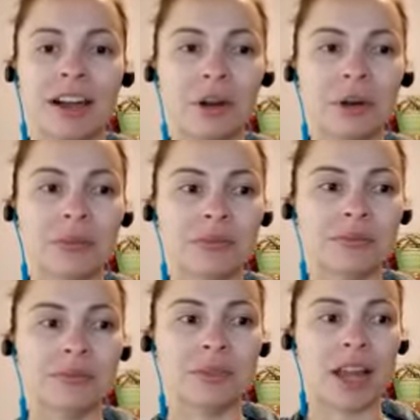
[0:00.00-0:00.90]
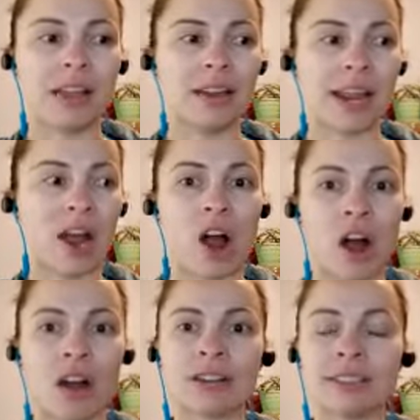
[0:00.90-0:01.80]
um, a, a,
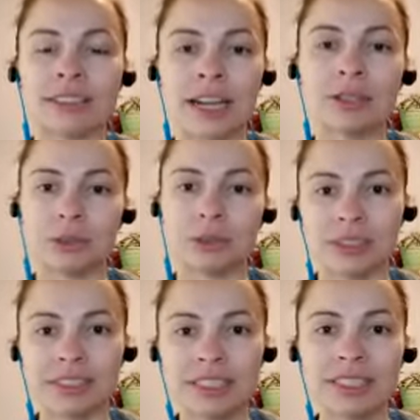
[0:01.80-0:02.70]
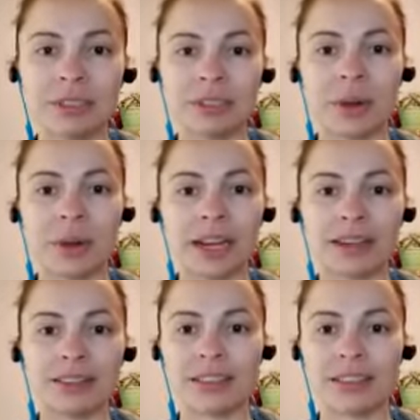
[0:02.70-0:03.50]
hard schedule to stick to i can mm-hmm.